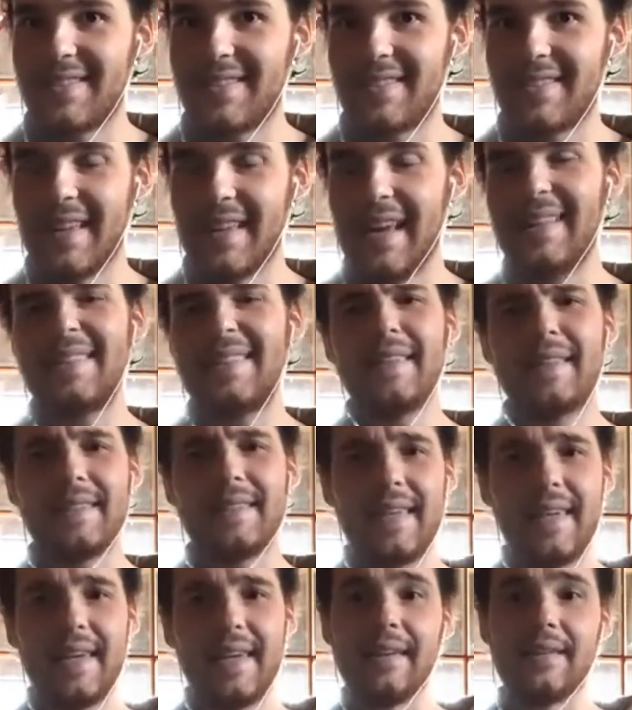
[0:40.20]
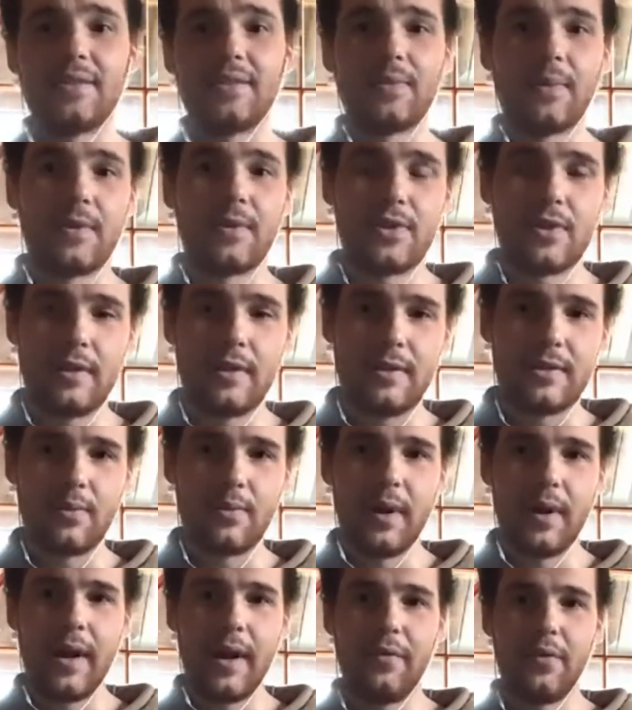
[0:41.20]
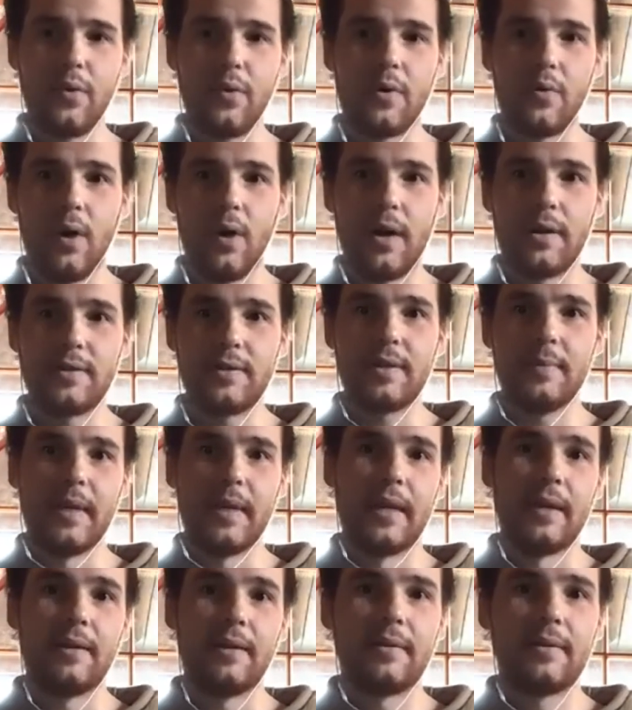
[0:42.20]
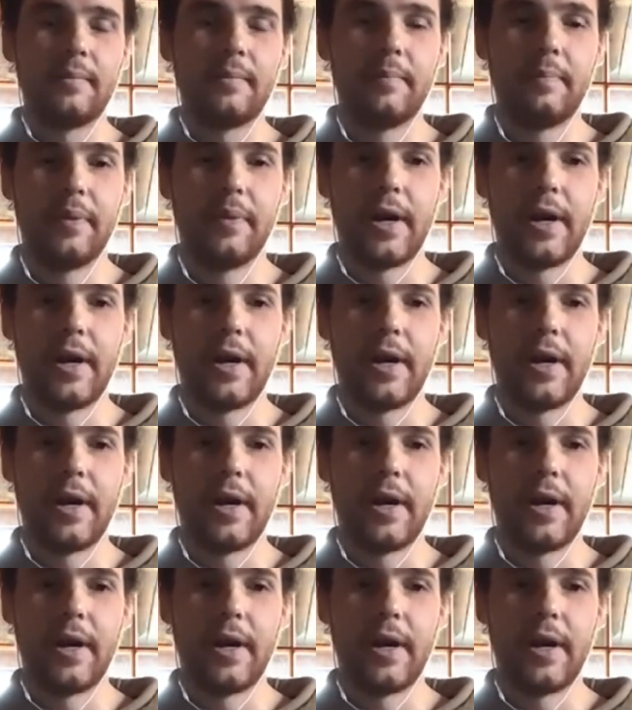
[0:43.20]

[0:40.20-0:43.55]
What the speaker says: It's in the teens, which is where everyone wants to be. But